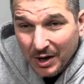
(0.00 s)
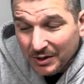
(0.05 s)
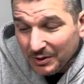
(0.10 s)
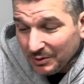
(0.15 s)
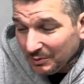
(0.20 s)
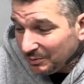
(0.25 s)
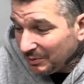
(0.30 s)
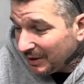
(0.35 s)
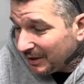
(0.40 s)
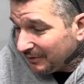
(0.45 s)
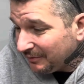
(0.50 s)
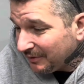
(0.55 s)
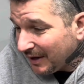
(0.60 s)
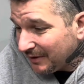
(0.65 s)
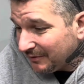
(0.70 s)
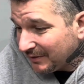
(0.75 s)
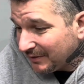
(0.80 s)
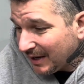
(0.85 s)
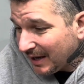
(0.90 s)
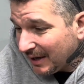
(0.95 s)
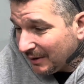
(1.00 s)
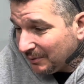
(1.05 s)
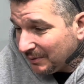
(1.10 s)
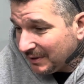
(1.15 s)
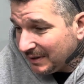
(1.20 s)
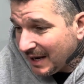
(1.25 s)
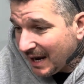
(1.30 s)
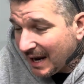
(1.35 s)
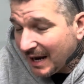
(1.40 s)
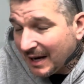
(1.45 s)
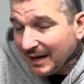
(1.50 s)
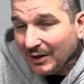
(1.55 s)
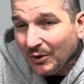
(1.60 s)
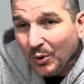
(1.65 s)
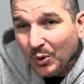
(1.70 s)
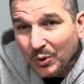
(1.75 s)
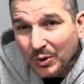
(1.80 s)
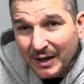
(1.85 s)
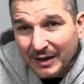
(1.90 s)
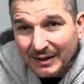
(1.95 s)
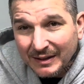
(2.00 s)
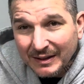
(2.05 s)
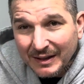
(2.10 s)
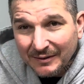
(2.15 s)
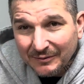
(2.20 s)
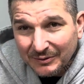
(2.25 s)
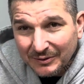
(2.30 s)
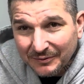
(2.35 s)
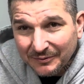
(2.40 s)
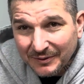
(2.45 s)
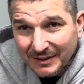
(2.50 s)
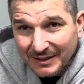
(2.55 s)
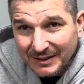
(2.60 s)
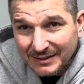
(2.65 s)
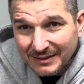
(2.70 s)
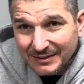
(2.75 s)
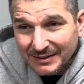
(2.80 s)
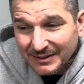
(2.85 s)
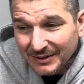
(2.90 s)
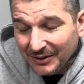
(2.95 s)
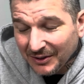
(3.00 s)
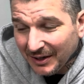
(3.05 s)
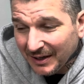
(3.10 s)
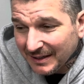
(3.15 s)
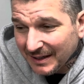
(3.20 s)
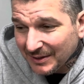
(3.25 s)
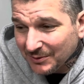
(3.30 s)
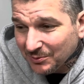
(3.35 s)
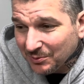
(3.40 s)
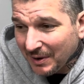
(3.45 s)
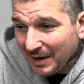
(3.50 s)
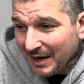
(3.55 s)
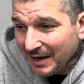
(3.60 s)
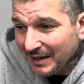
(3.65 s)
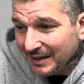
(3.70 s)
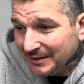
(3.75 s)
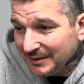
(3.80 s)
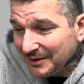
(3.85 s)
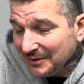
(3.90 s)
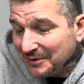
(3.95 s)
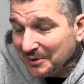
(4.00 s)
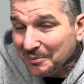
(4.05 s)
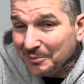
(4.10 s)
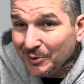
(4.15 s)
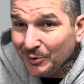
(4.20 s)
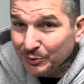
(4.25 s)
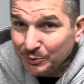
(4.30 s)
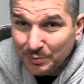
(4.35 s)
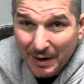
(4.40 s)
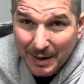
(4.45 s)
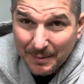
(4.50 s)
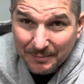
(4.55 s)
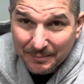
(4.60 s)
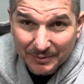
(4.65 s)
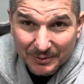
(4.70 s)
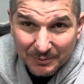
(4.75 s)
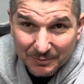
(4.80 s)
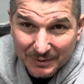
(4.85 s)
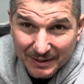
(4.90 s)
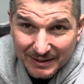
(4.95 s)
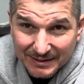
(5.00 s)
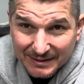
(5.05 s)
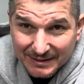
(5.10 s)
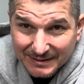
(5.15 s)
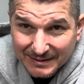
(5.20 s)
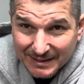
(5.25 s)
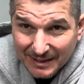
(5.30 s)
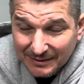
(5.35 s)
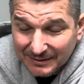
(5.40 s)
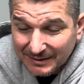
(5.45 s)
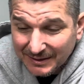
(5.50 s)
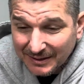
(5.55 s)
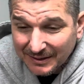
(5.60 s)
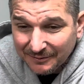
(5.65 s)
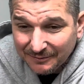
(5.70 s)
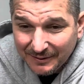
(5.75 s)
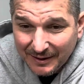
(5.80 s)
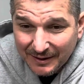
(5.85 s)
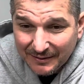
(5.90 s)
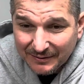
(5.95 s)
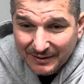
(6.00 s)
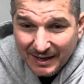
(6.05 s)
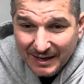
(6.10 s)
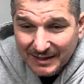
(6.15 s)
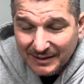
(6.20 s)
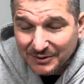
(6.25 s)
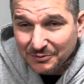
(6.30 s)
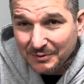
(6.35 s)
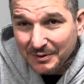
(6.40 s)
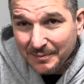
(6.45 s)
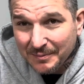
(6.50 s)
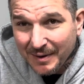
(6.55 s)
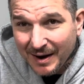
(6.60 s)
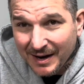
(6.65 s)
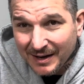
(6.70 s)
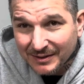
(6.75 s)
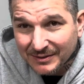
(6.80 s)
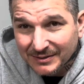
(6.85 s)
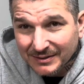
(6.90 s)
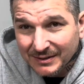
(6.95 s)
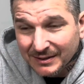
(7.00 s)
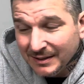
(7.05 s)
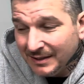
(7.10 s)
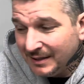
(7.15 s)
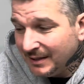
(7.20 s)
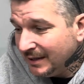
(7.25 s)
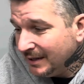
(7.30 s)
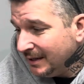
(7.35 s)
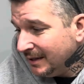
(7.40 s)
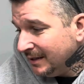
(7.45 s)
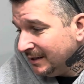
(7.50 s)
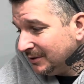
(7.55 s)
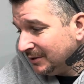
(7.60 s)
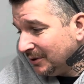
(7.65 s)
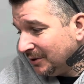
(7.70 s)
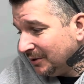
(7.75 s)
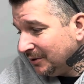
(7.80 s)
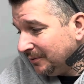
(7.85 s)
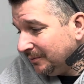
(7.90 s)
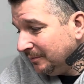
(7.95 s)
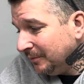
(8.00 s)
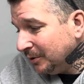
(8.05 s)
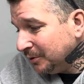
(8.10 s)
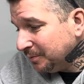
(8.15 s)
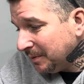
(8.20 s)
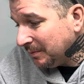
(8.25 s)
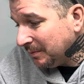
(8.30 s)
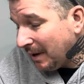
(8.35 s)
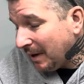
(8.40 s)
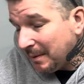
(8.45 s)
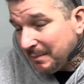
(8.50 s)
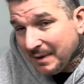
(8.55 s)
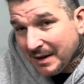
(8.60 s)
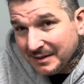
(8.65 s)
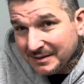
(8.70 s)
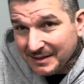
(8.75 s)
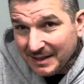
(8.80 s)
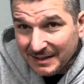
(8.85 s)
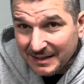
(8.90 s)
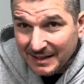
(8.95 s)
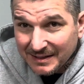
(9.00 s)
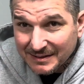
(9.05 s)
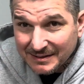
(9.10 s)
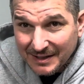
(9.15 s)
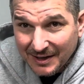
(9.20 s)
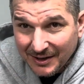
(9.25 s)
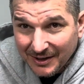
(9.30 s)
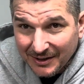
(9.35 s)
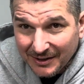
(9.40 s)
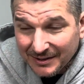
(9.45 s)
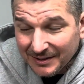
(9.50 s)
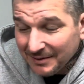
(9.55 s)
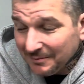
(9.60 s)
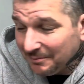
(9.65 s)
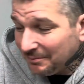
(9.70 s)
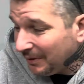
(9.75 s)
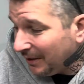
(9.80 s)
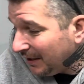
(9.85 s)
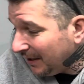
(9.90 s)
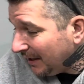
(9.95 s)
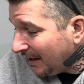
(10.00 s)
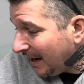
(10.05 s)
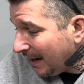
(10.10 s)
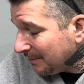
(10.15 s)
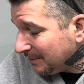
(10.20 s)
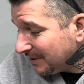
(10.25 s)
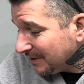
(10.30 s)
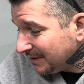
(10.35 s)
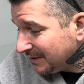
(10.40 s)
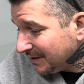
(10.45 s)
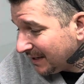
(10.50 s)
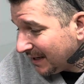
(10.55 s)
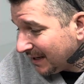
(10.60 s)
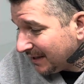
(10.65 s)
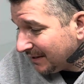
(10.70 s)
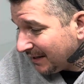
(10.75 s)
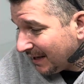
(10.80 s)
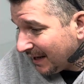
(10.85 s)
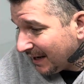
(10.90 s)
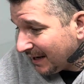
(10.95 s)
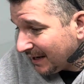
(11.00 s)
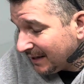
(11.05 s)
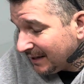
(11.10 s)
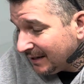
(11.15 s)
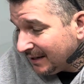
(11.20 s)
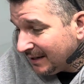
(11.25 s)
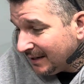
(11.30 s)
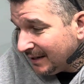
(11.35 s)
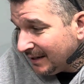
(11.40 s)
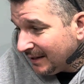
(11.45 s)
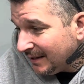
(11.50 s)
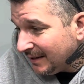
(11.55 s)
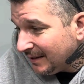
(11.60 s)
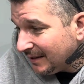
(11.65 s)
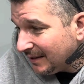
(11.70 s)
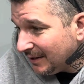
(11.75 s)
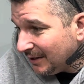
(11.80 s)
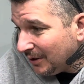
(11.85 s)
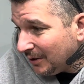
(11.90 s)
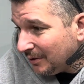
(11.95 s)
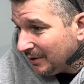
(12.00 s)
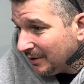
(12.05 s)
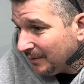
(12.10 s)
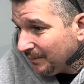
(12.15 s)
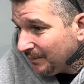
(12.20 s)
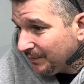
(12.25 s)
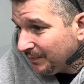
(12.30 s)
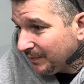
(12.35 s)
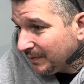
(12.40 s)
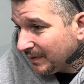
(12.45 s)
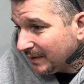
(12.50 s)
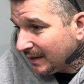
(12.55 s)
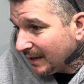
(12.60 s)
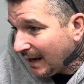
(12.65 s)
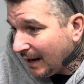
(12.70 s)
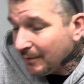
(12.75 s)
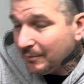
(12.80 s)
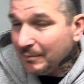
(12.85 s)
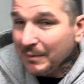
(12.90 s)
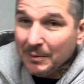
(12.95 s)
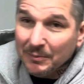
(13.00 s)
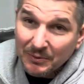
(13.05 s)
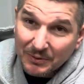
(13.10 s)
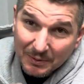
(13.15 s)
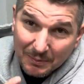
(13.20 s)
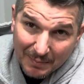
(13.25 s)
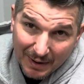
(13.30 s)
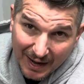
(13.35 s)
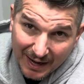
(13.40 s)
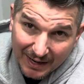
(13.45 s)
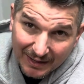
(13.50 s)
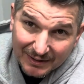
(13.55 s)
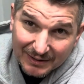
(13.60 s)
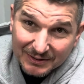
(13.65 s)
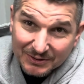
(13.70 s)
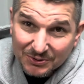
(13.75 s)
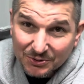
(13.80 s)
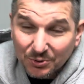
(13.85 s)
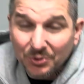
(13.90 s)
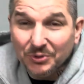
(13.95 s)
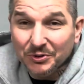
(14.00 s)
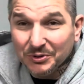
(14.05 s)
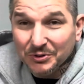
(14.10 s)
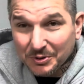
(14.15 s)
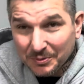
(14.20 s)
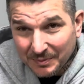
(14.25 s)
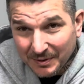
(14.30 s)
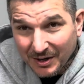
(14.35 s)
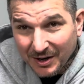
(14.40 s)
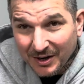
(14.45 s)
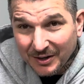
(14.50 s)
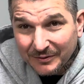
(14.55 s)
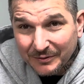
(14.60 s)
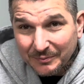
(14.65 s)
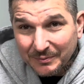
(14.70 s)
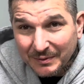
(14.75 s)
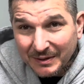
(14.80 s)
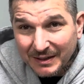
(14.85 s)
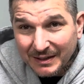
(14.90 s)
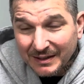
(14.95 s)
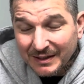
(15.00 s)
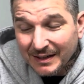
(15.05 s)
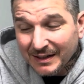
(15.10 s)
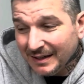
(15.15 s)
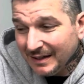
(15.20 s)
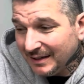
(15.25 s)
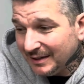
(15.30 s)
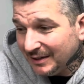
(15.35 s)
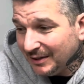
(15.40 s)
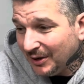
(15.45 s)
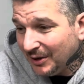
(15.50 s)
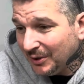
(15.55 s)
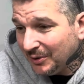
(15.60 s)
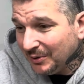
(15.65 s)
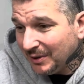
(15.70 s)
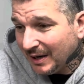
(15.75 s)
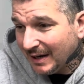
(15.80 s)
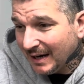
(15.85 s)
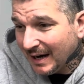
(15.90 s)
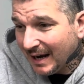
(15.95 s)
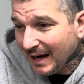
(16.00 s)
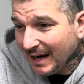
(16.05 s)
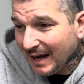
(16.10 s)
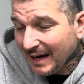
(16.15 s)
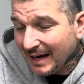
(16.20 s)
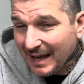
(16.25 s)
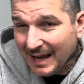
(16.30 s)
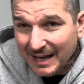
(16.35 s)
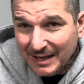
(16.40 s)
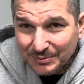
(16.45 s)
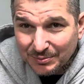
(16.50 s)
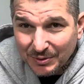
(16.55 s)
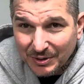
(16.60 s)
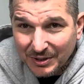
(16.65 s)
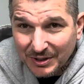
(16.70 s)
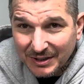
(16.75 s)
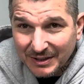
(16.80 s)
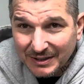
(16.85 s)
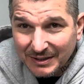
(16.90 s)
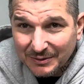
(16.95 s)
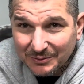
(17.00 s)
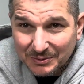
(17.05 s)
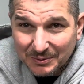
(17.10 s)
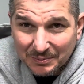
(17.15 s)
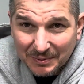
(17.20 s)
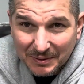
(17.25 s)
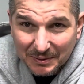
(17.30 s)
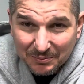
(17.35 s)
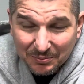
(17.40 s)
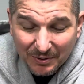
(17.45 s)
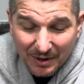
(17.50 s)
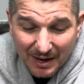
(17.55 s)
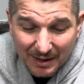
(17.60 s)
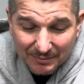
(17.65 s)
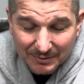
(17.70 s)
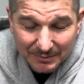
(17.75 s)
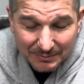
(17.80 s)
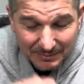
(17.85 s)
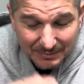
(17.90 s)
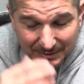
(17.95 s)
run a 5K with not a whole lot of level of fitness, all right? That's why the most popular race that's out there, 5K, is 3 miles. So most I'm not saying that's not hard, but I'm just saying that, you know, I remember the mile in school used to be hard for me, you know, and I had asthma and it was a big problem,